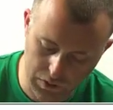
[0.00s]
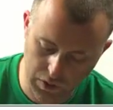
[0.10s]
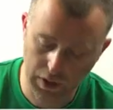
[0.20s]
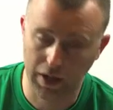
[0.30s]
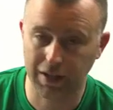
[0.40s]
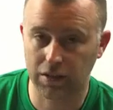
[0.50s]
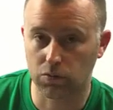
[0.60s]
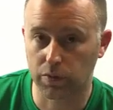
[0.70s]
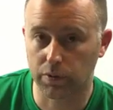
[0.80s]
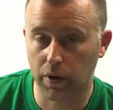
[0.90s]
look, I need to
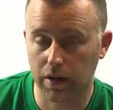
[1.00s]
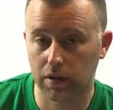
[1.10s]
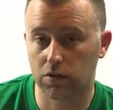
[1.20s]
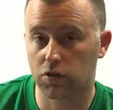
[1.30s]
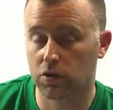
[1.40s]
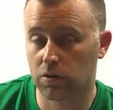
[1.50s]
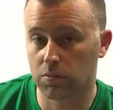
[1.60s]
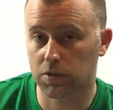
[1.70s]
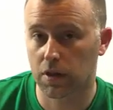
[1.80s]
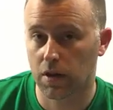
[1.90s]
rewrite it in
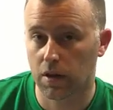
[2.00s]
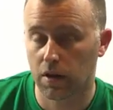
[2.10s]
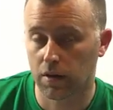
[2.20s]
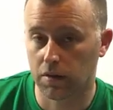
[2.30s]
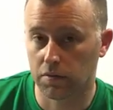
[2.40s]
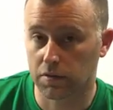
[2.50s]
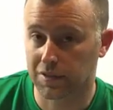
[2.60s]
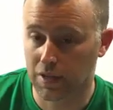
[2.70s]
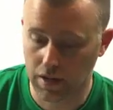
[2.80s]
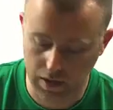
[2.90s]
terms of
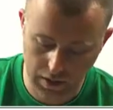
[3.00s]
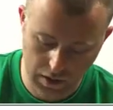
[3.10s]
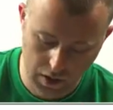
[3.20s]
sine.